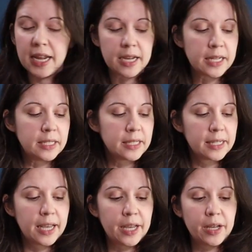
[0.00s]
And
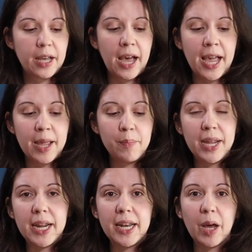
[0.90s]
uh, I
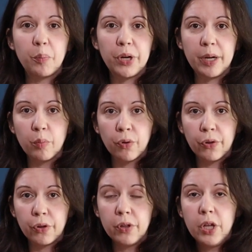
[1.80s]
made a
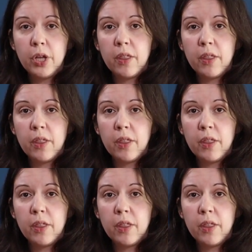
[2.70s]
printable